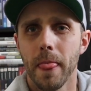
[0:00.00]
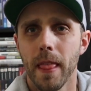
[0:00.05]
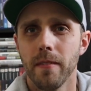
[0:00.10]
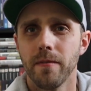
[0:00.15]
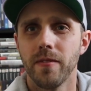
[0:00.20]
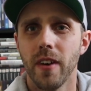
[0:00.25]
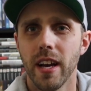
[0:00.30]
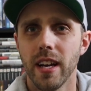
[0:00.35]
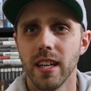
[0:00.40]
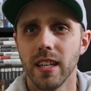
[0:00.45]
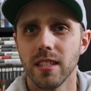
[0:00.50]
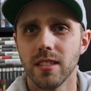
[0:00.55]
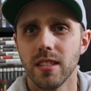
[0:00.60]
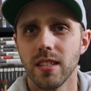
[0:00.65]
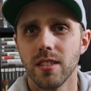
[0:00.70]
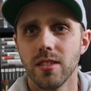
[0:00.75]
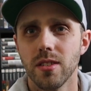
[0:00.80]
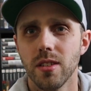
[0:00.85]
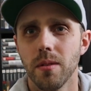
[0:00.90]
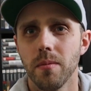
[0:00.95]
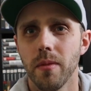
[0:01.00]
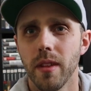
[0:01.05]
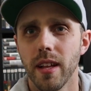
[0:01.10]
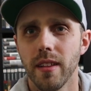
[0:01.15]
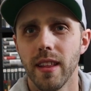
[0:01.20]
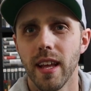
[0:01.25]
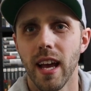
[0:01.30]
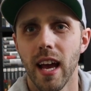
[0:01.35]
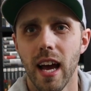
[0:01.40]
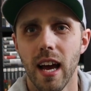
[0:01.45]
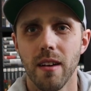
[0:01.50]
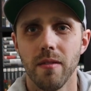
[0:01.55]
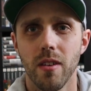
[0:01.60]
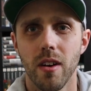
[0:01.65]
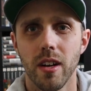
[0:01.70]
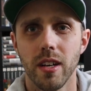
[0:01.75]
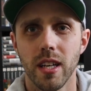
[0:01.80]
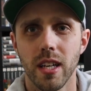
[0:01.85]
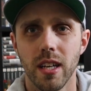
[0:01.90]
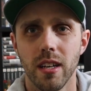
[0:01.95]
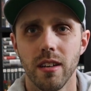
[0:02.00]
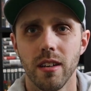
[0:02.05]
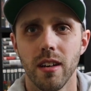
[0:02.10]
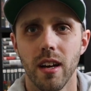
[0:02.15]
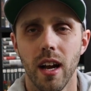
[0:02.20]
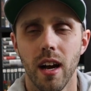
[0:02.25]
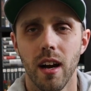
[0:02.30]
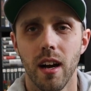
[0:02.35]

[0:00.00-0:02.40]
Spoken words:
fighting system that they have on here.